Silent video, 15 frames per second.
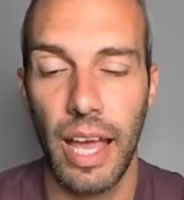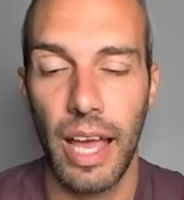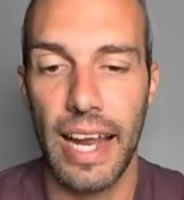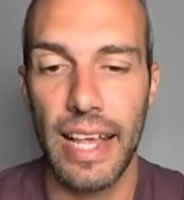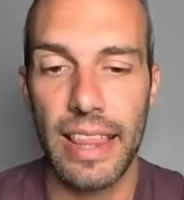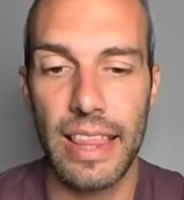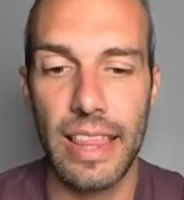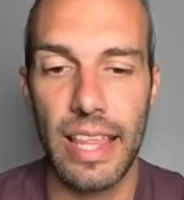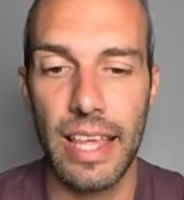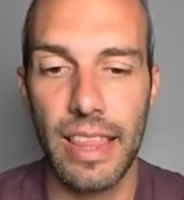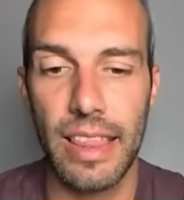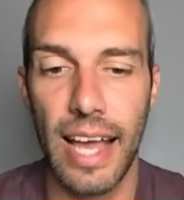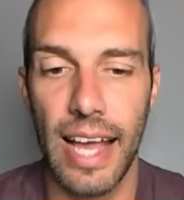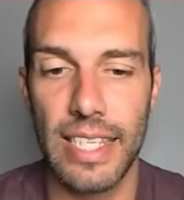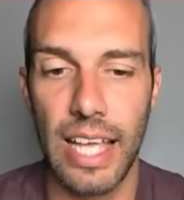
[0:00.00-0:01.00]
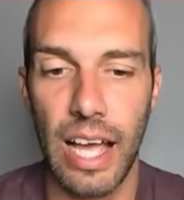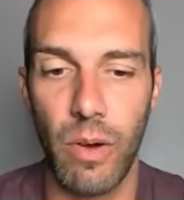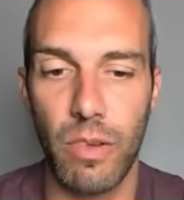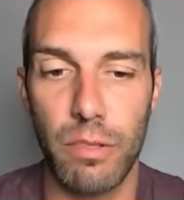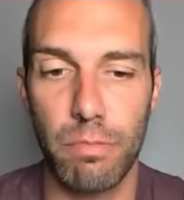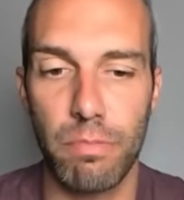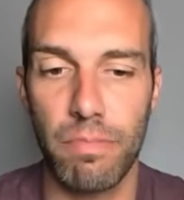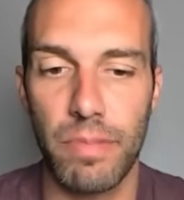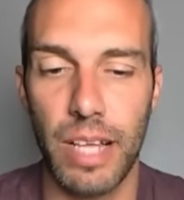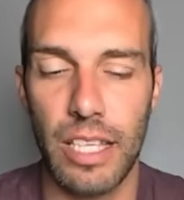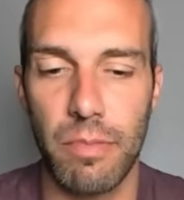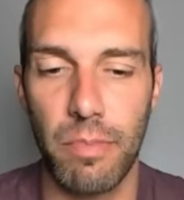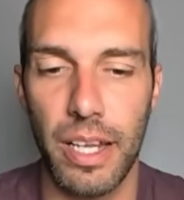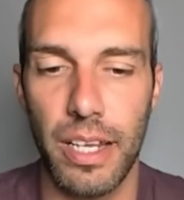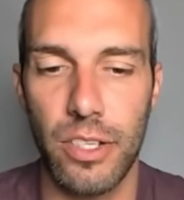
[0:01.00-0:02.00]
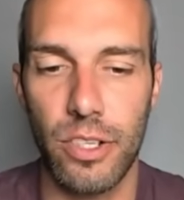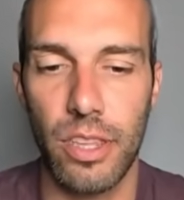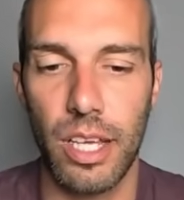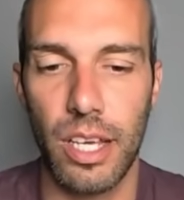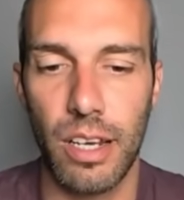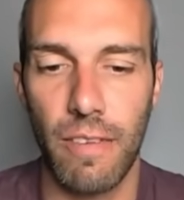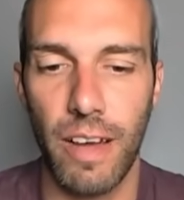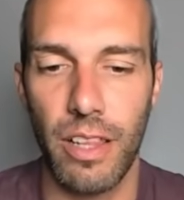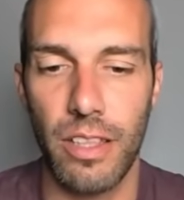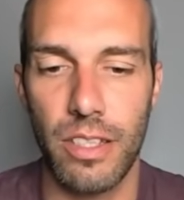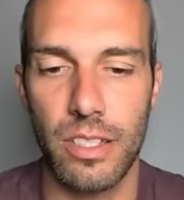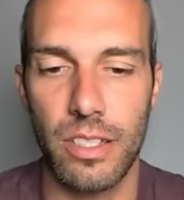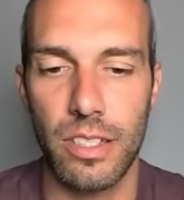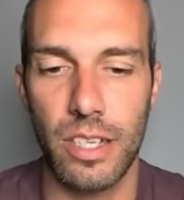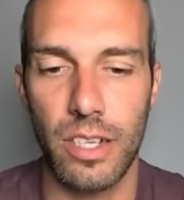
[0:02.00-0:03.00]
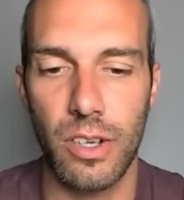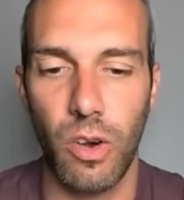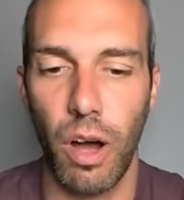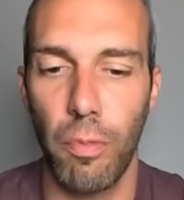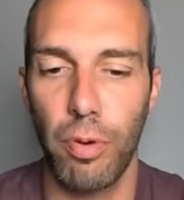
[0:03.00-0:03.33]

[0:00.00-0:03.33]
And I think that's my initial thinking of how this is gonna go.